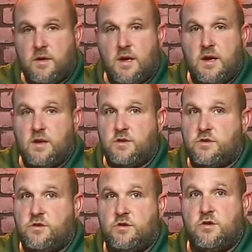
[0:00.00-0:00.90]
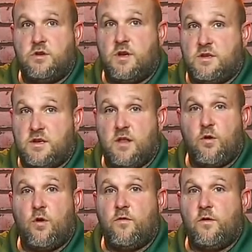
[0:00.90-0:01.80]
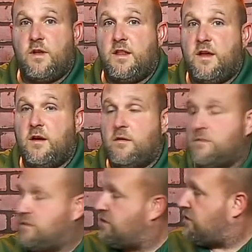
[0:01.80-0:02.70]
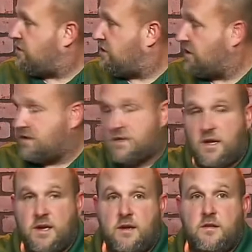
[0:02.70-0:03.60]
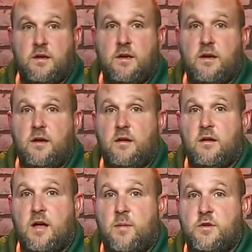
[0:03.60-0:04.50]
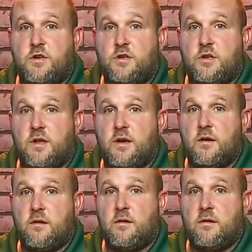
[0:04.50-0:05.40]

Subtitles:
and it's it's another overlay layer, just like the composition layer.